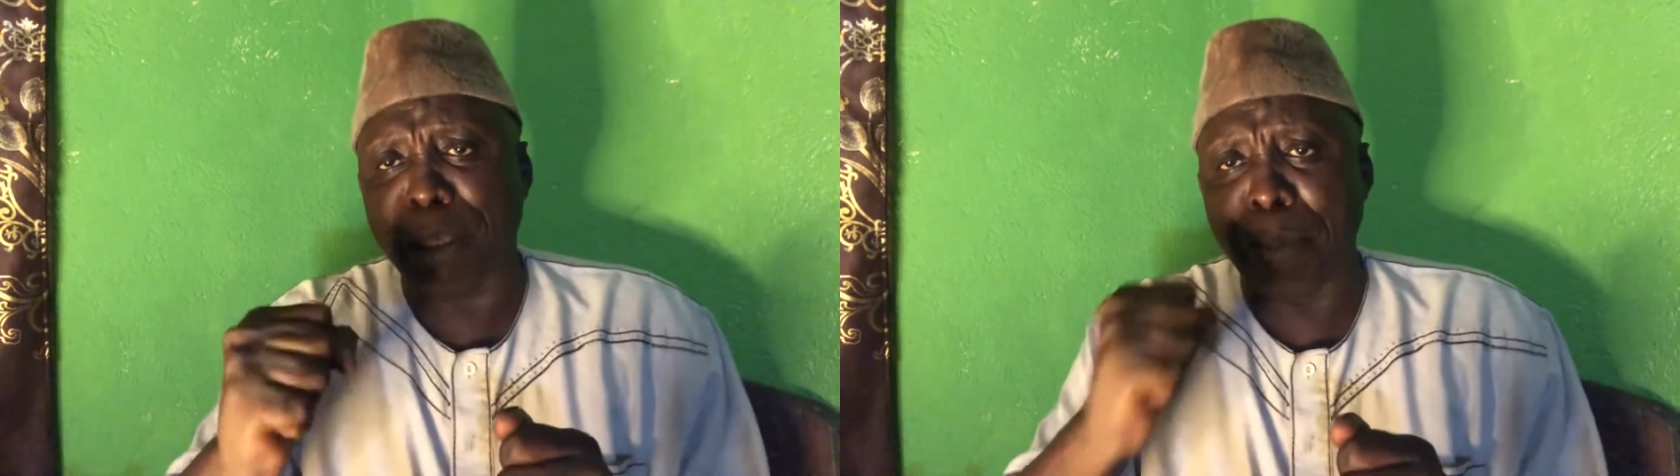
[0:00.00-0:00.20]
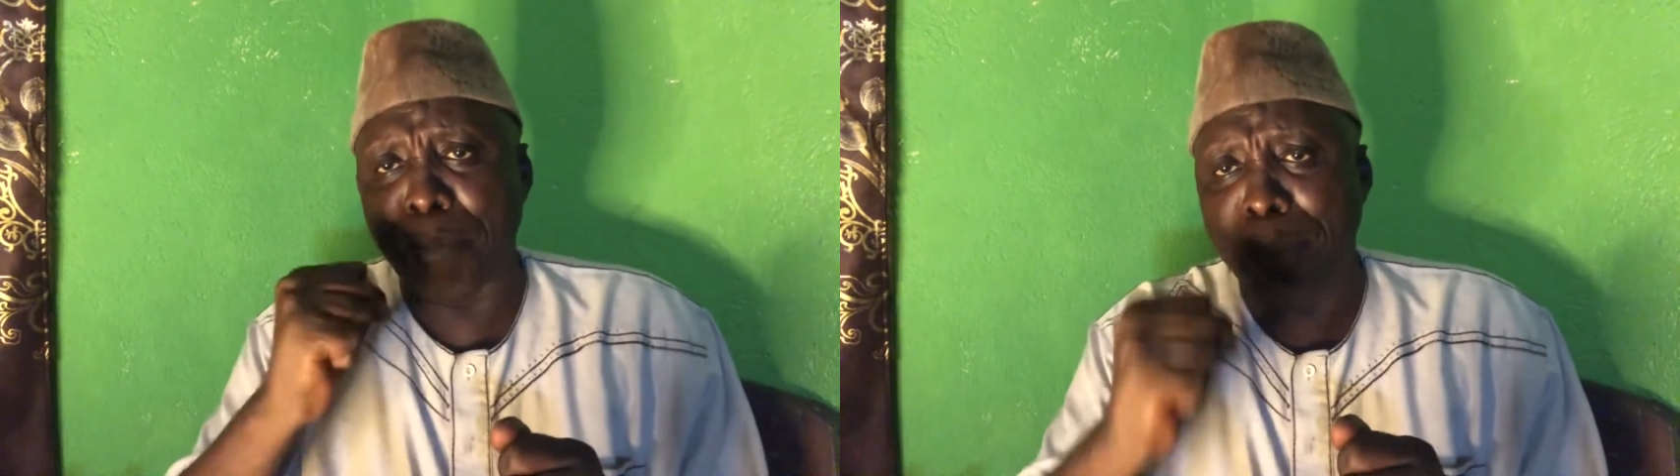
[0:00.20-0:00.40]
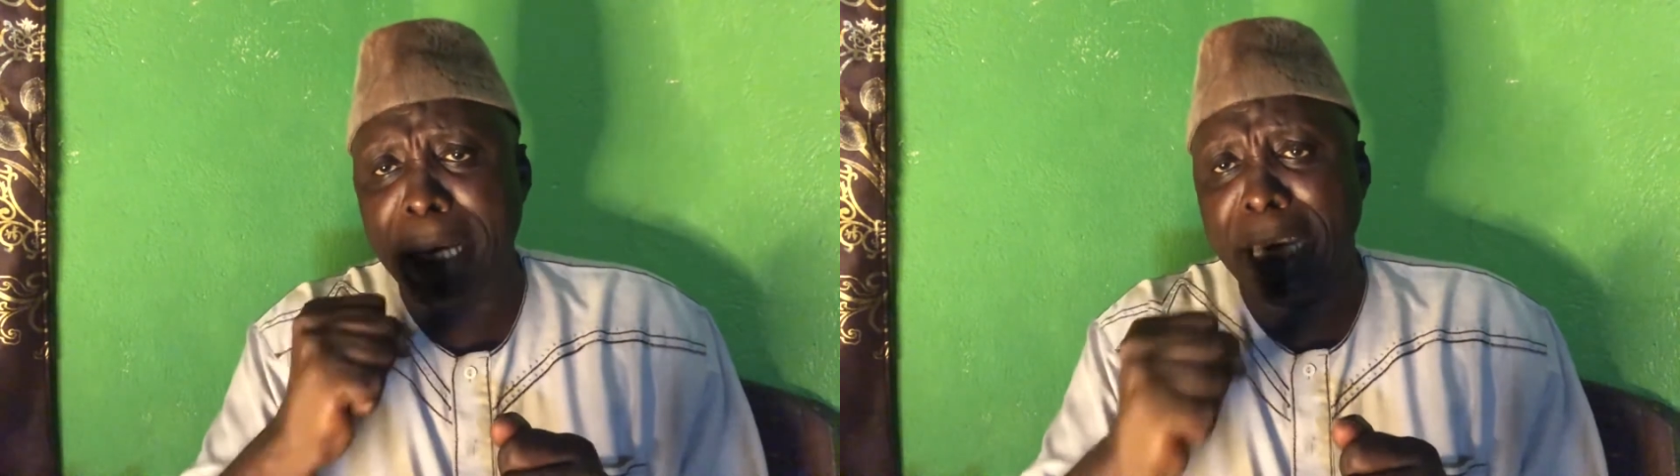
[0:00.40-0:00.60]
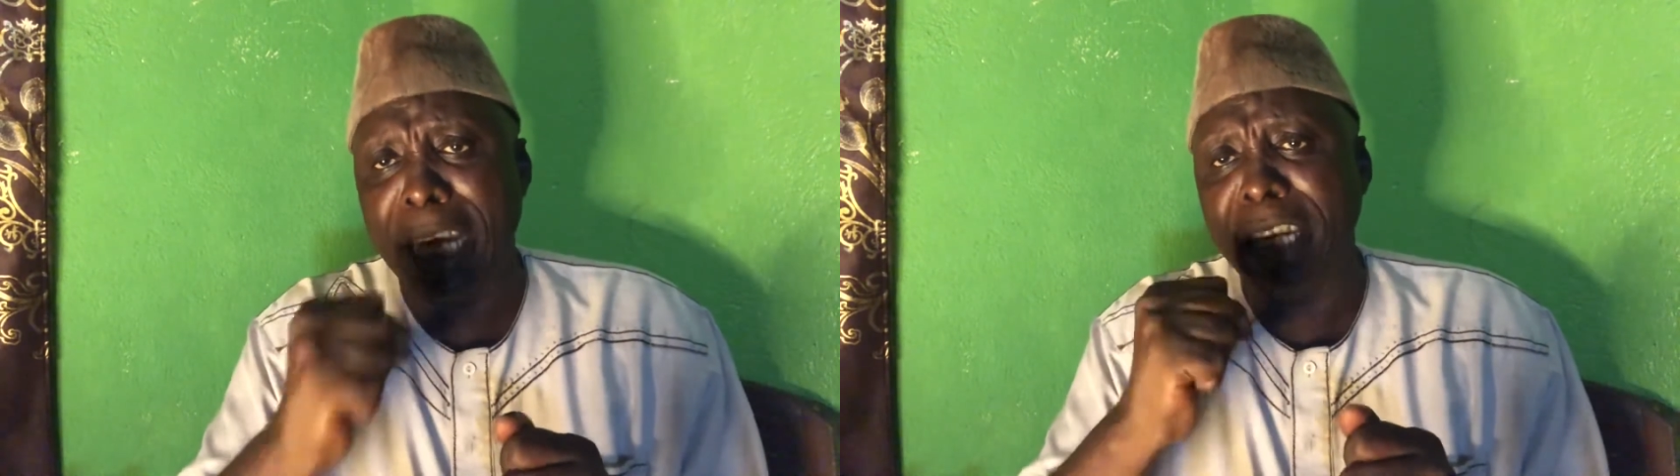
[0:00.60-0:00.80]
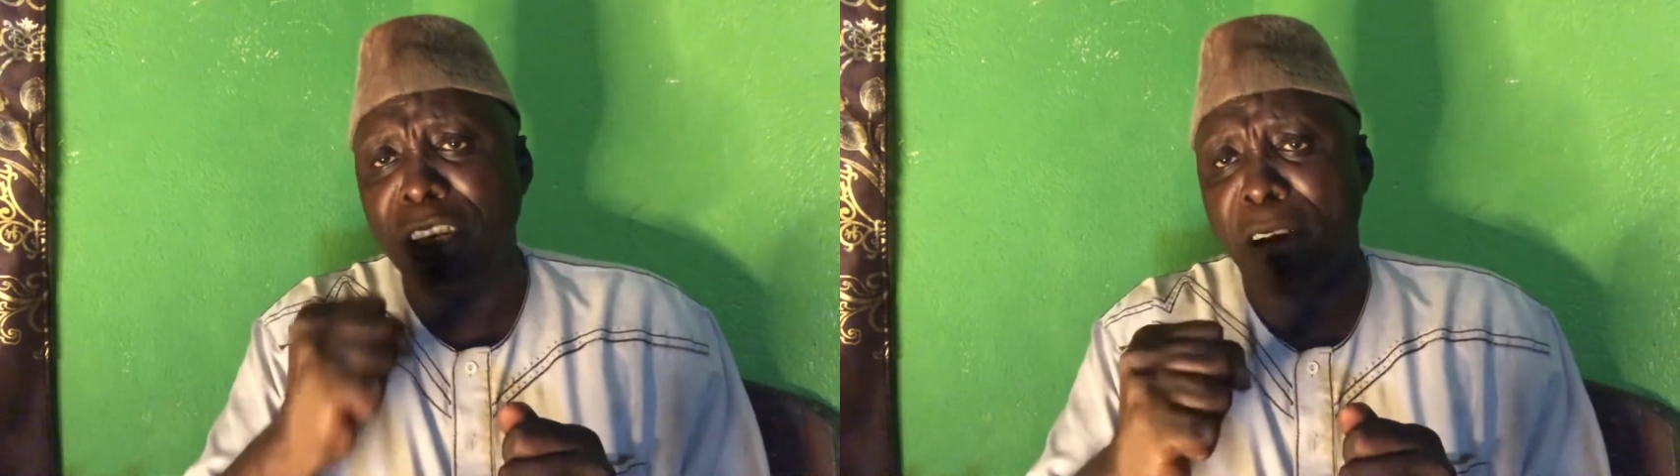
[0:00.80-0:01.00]
big
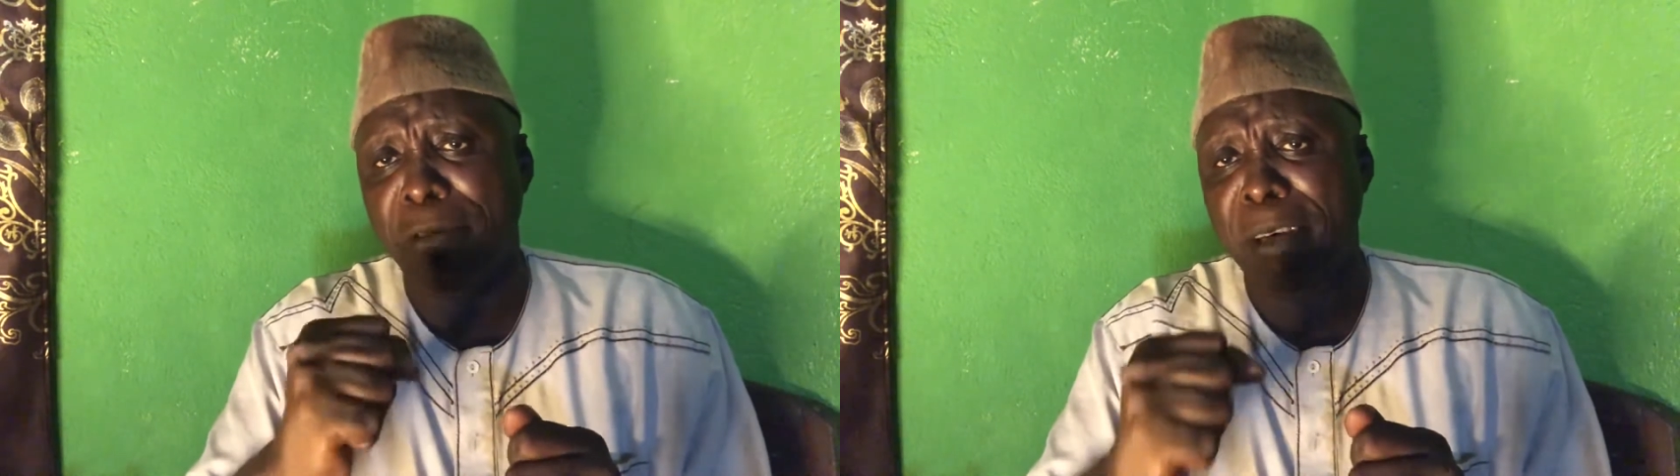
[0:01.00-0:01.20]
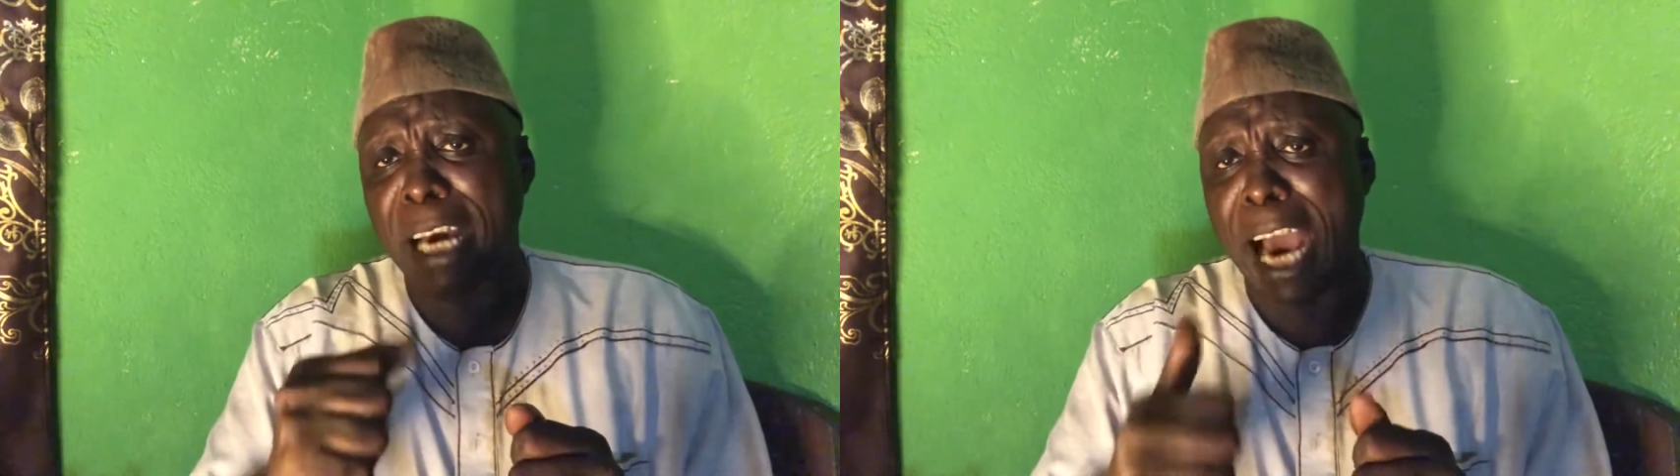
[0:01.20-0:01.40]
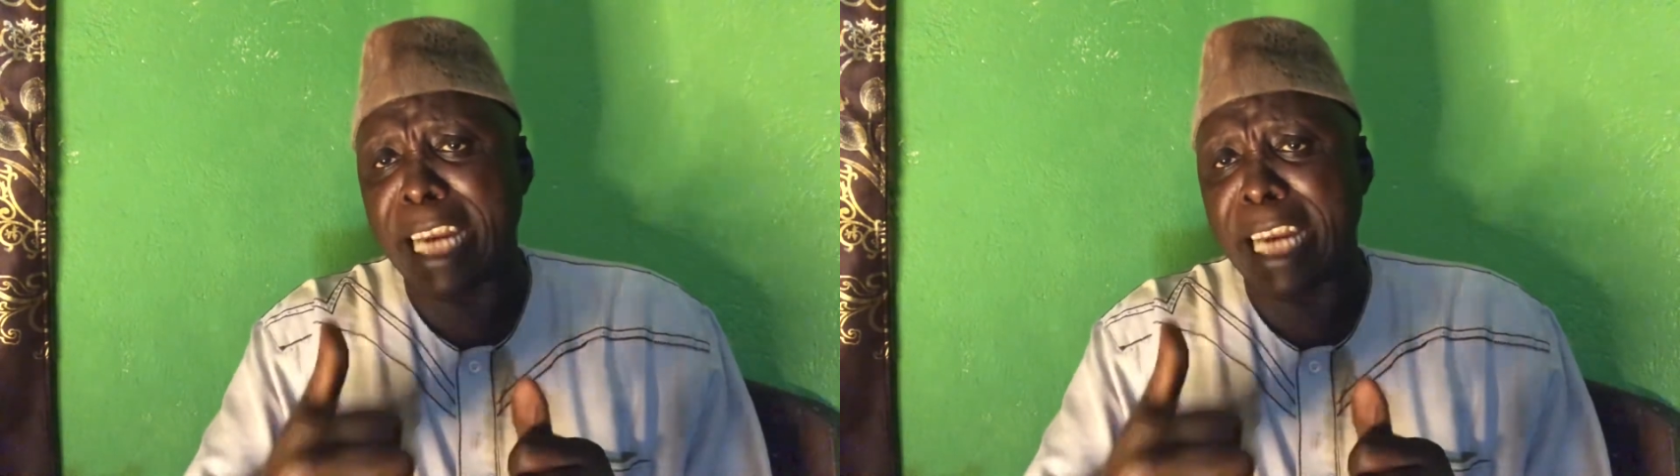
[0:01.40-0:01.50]
enough at the